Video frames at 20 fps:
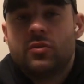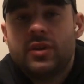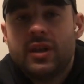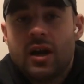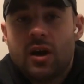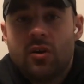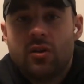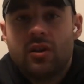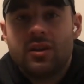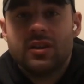
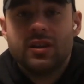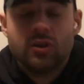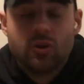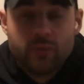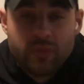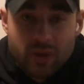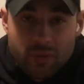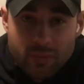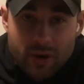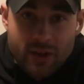down a little
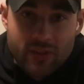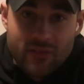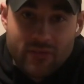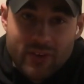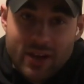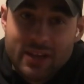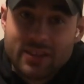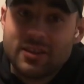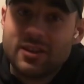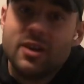bit by the
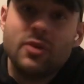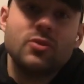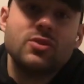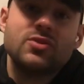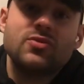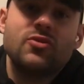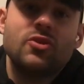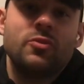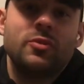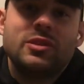fact that I was
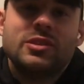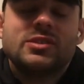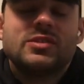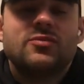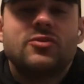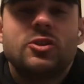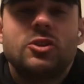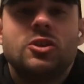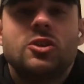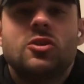filming this
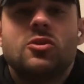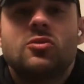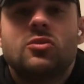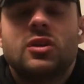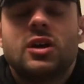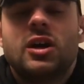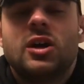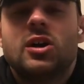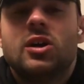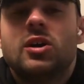video.
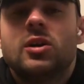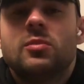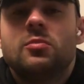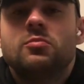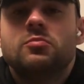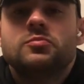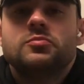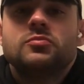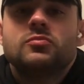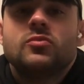
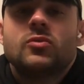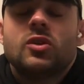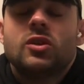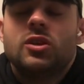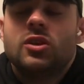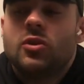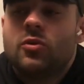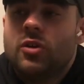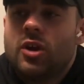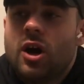
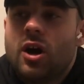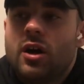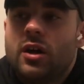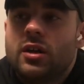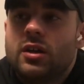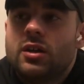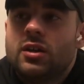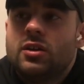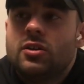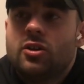
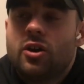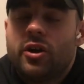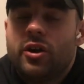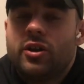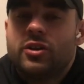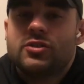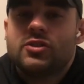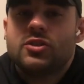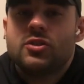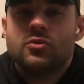Not an
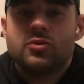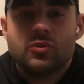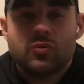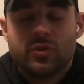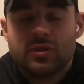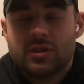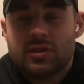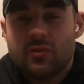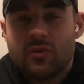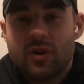excuse
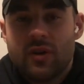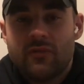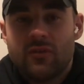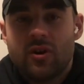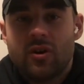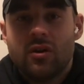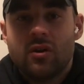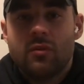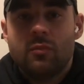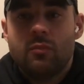
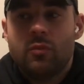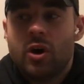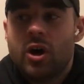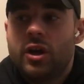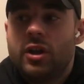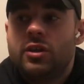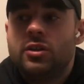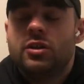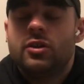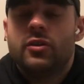whatsoever,
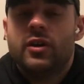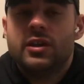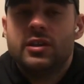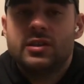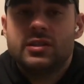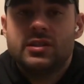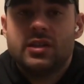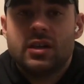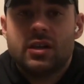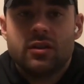but I did
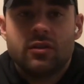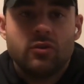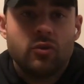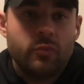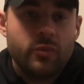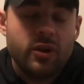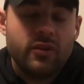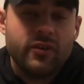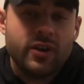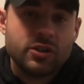take a little
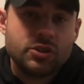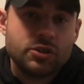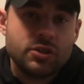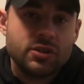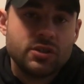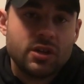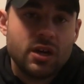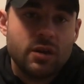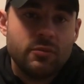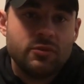bit of extra
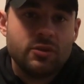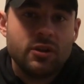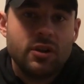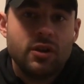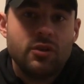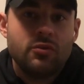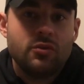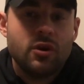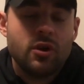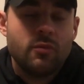time today
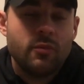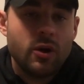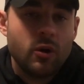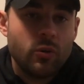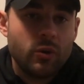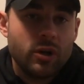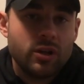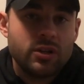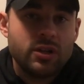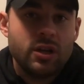throughout my
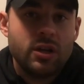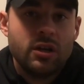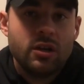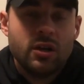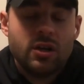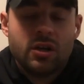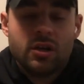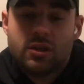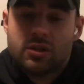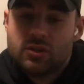work day
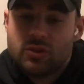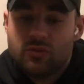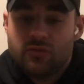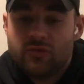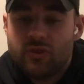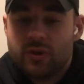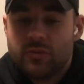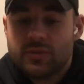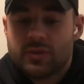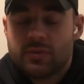to
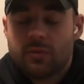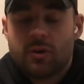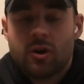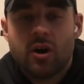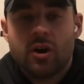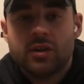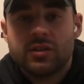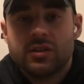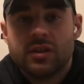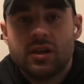film some
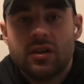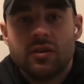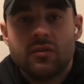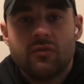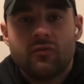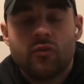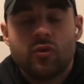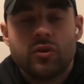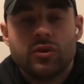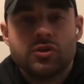content
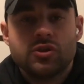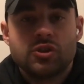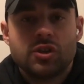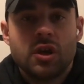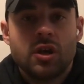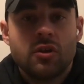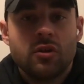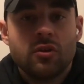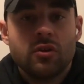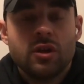for this
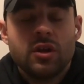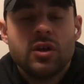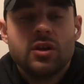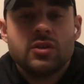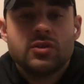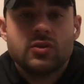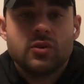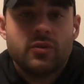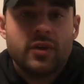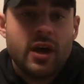channel,
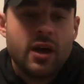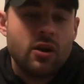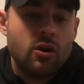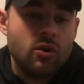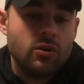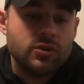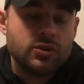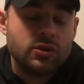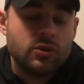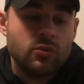so that
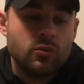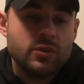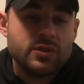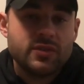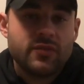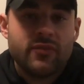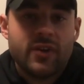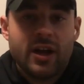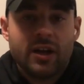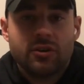also was a
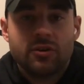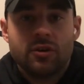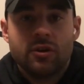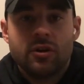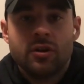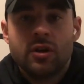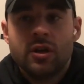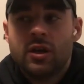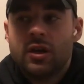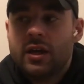
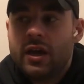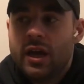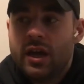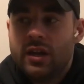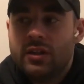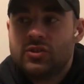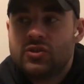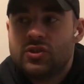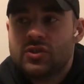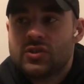factor. And
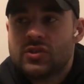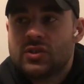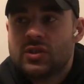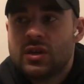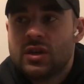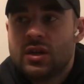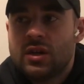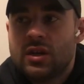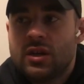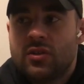it's just,
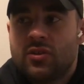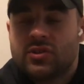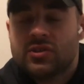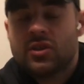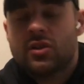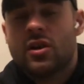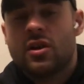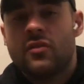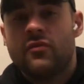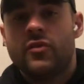there's a
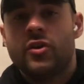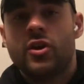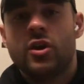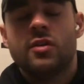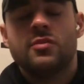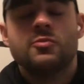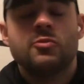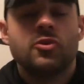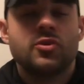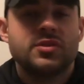lot of
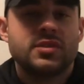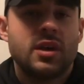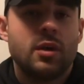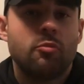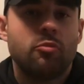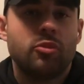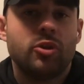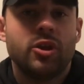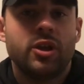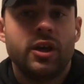variables at
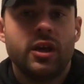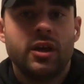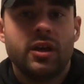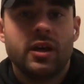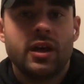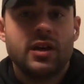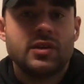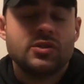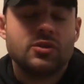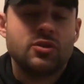play,
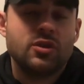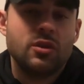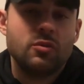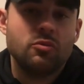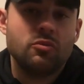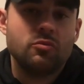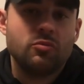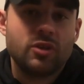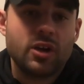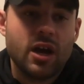as you can
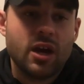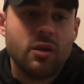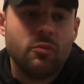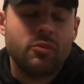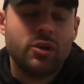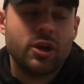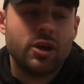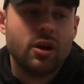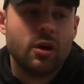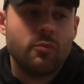kind of
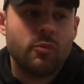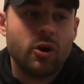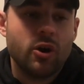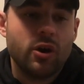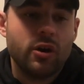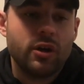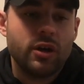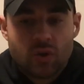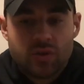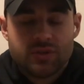pick up
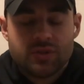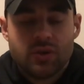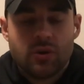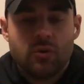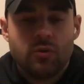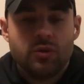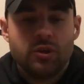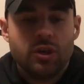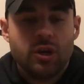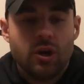on.
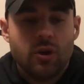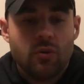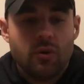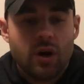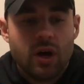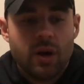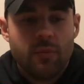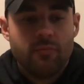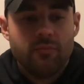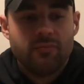So,
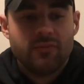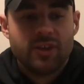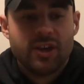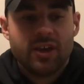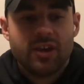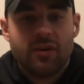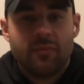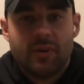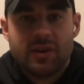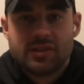I'm
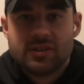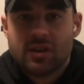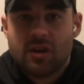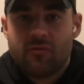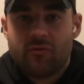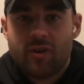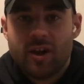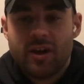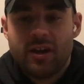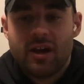kicking
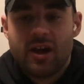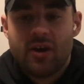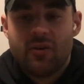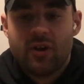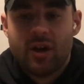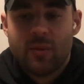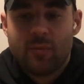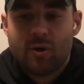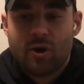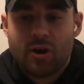myself right now, and
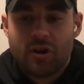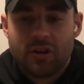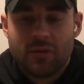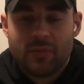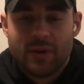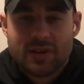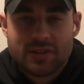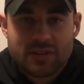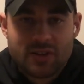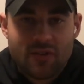I'm calling
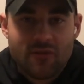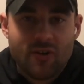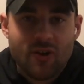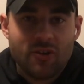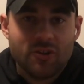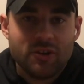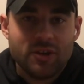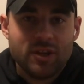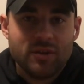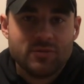myself all
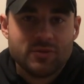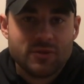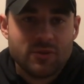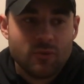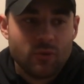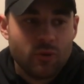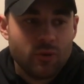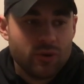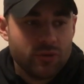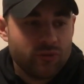the names in the
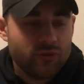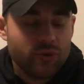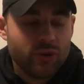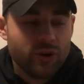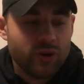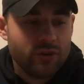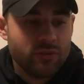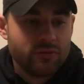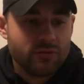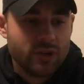world
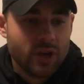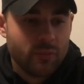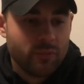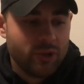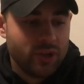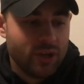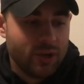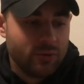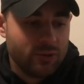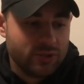for not
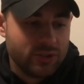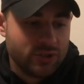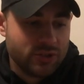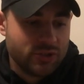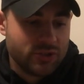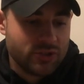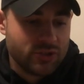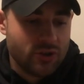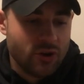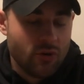being able to
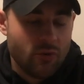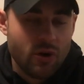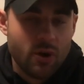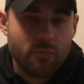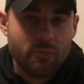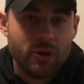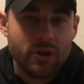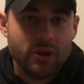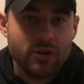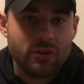just go
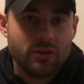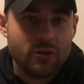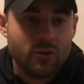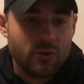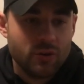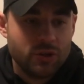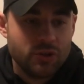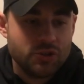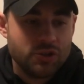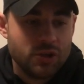up and go to
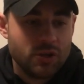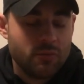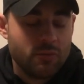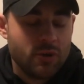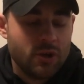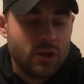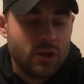the gym,